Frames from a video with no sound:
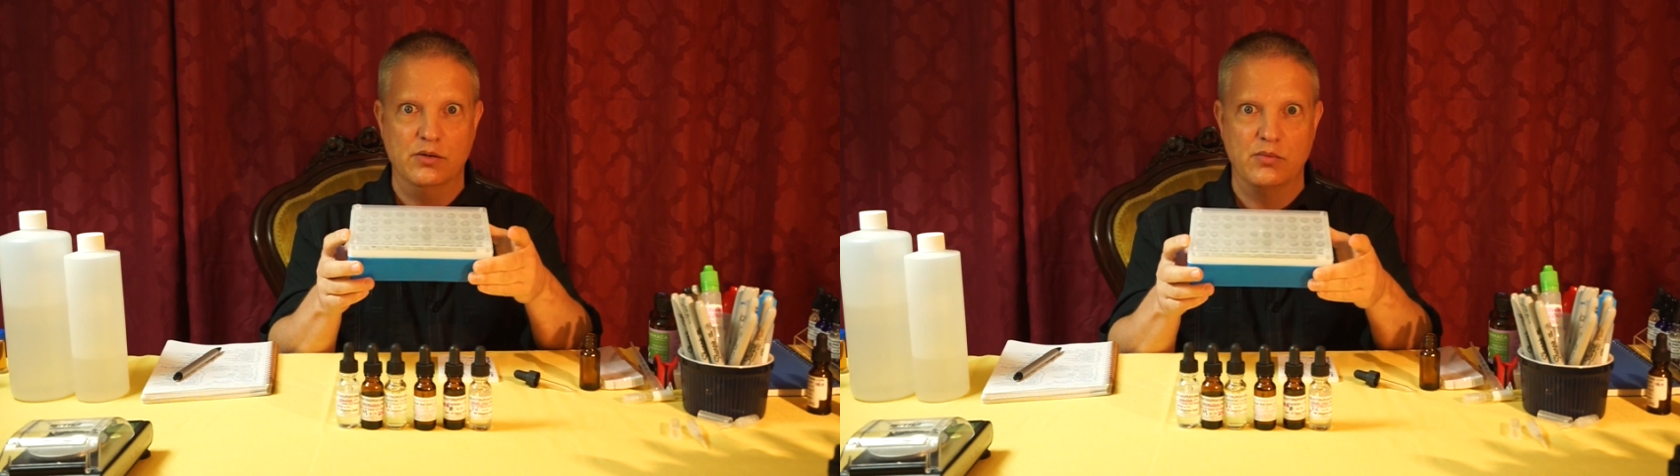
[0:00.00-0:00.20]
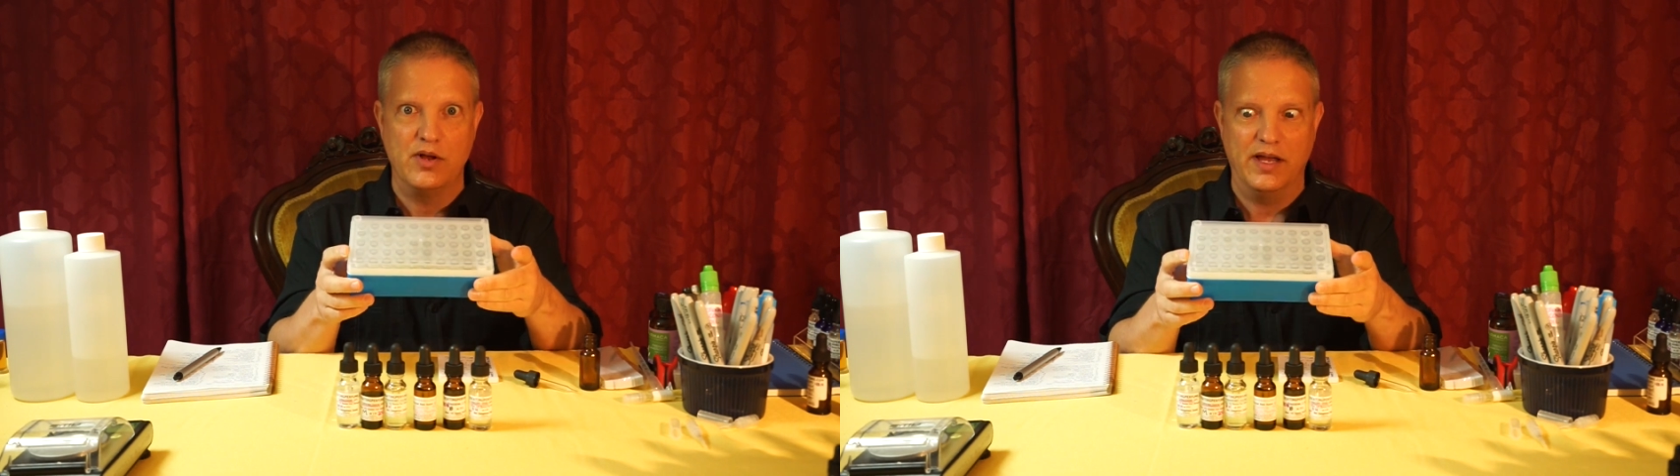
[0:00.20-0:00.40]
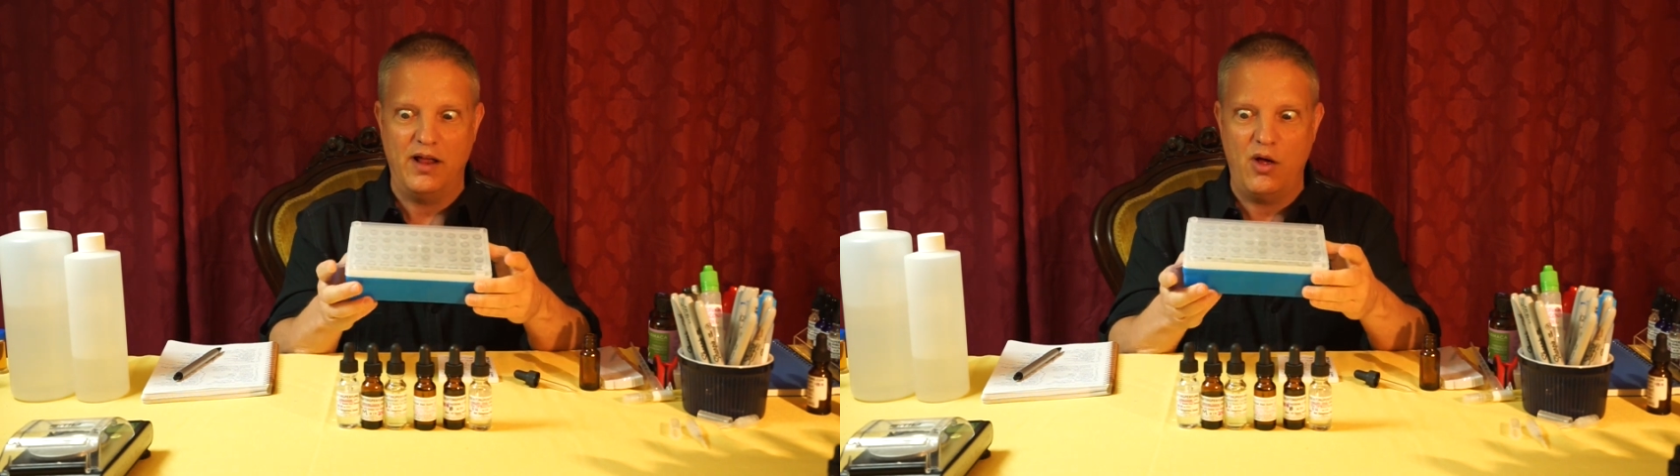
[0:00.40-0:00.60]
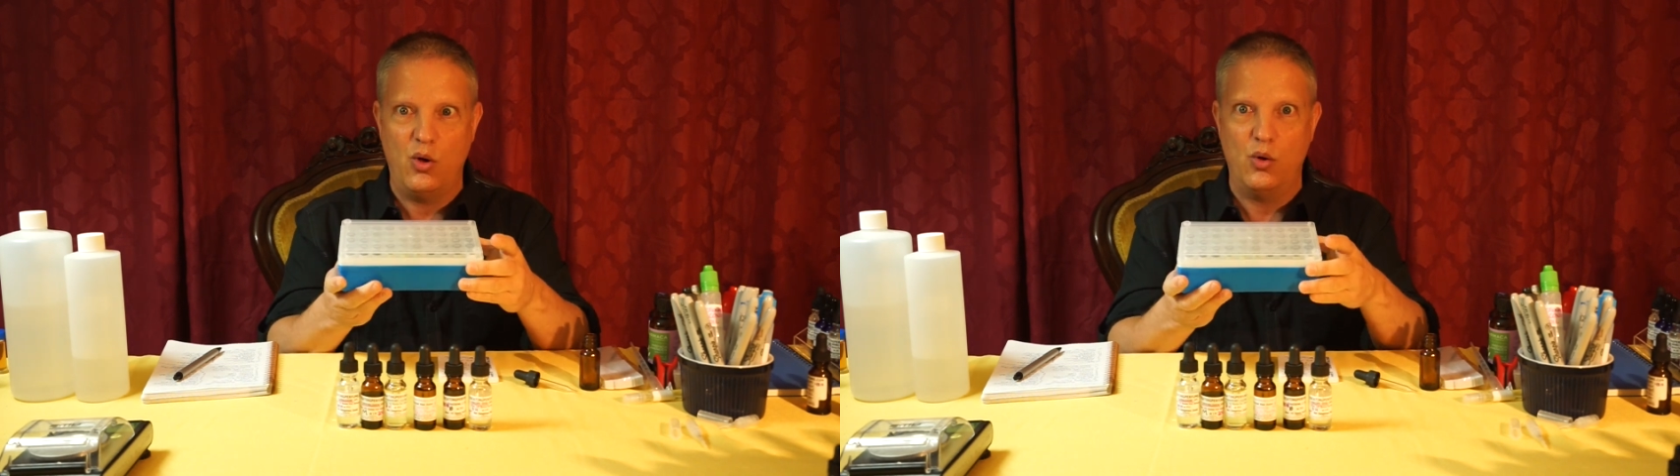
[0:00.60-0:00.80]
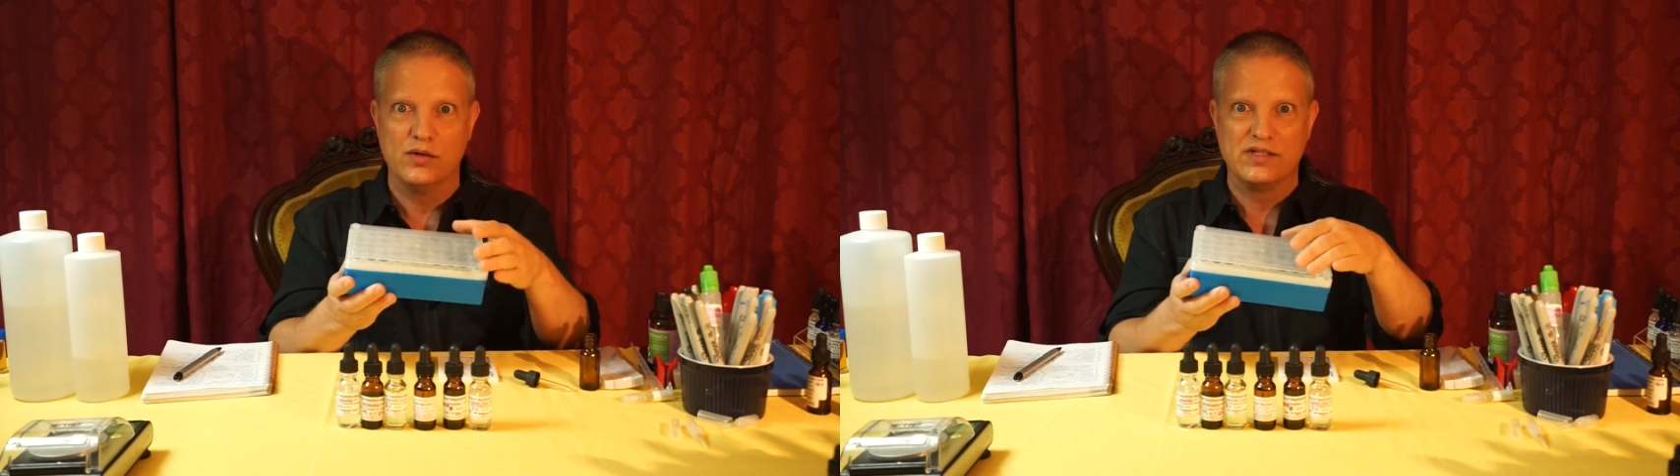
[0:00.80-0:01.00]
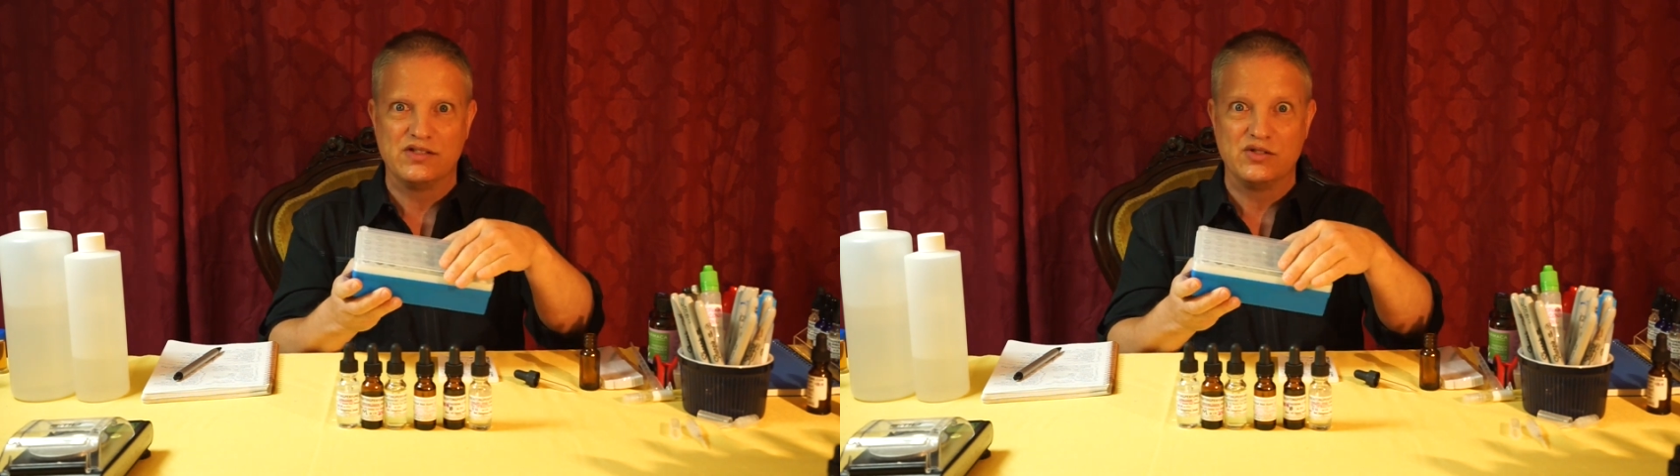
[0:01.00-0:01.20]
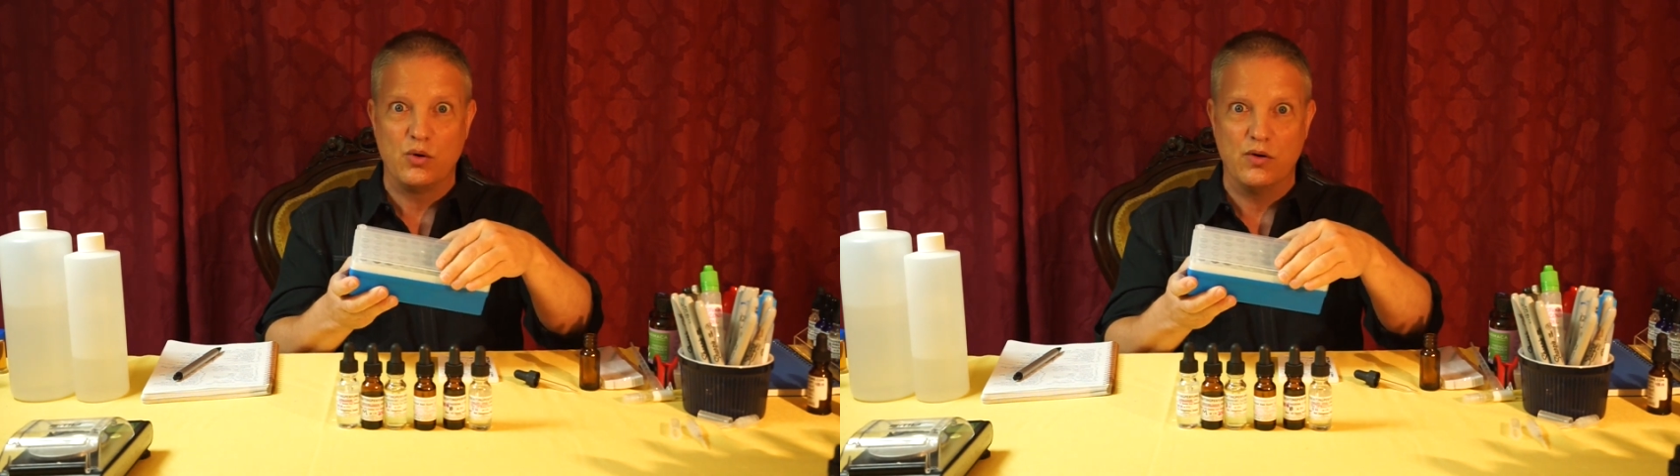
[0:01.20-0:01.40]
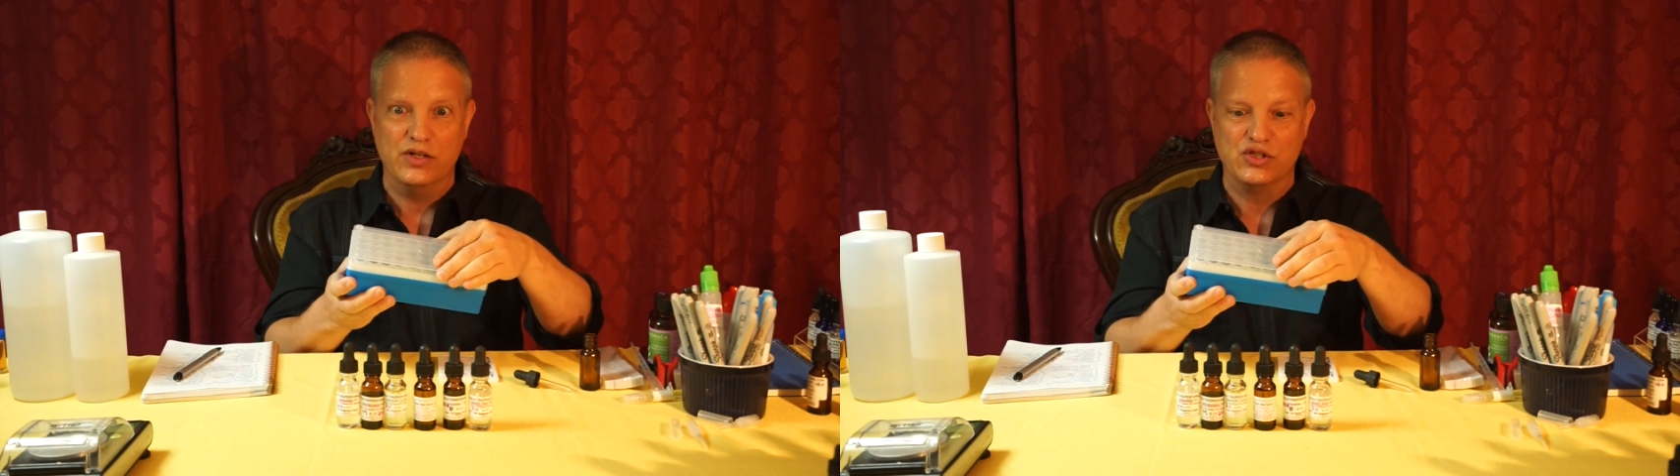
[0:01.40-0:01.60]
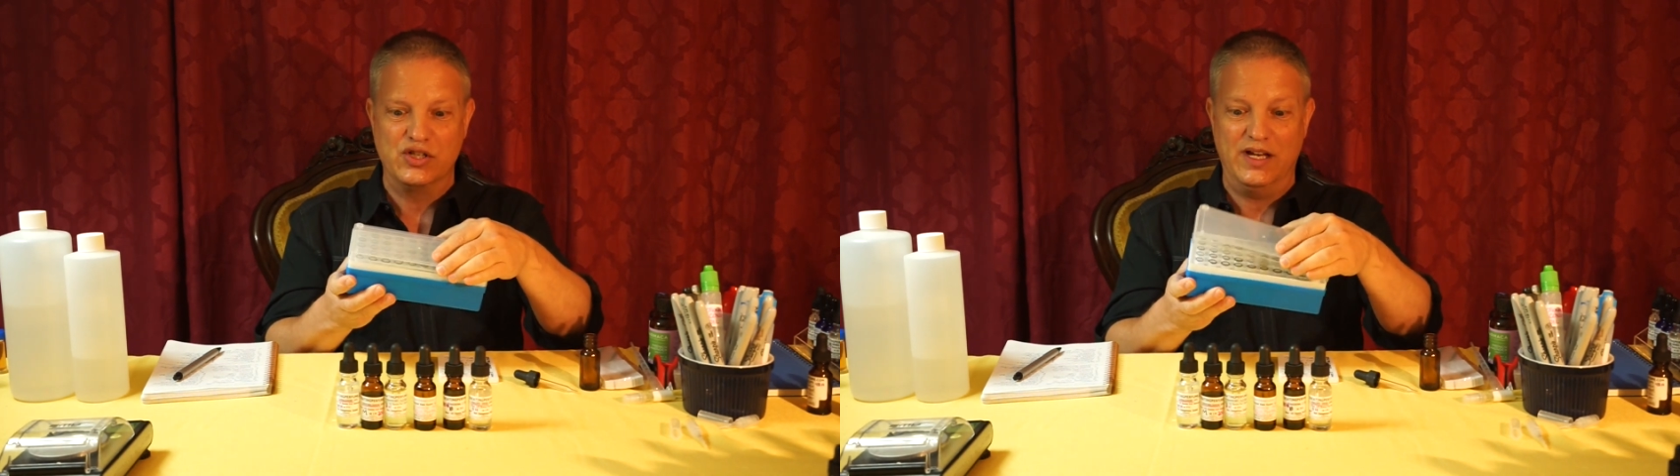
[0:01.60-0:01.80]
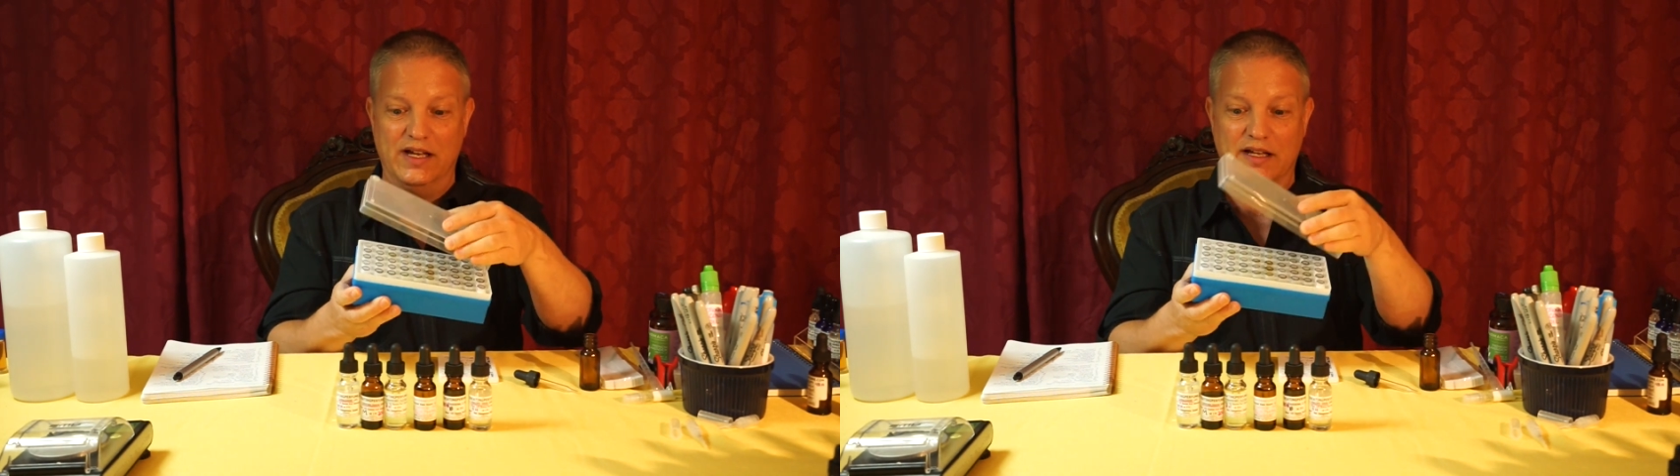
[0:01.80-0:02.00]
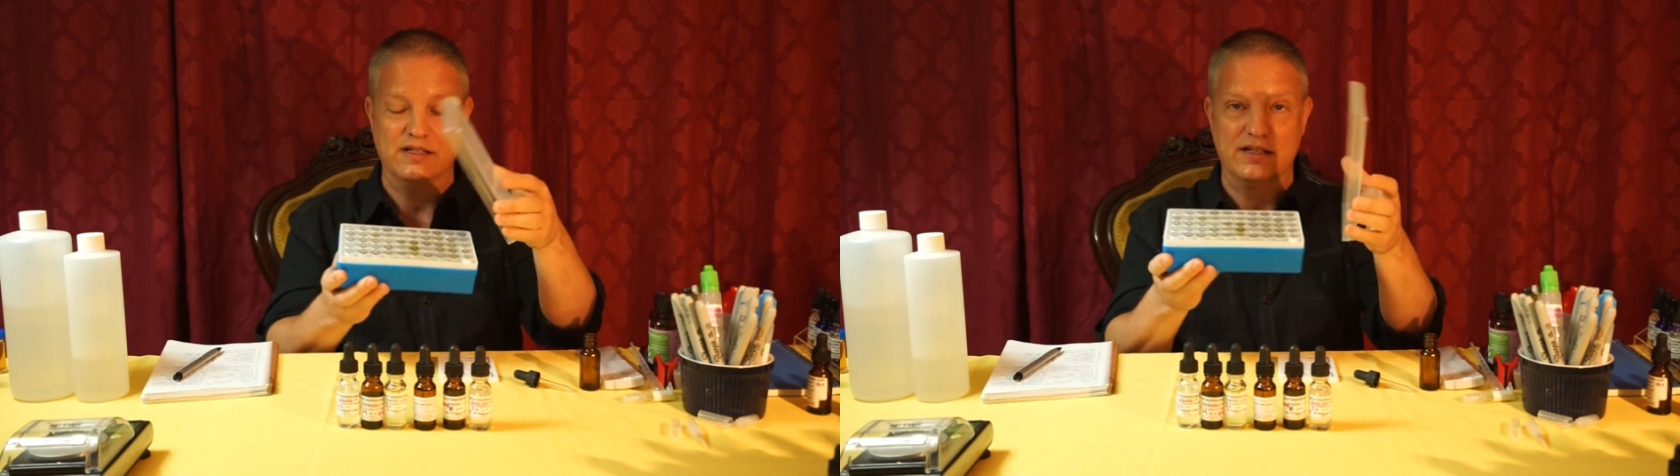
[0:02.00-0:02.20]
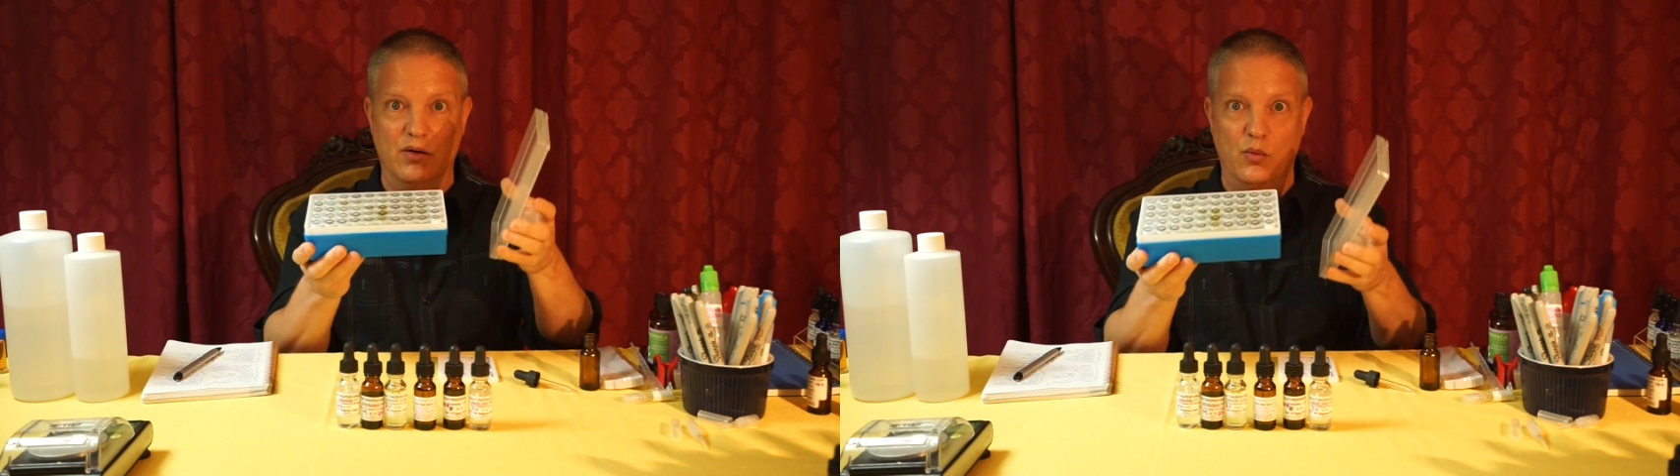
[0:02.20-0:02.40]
you will get a whole storage kit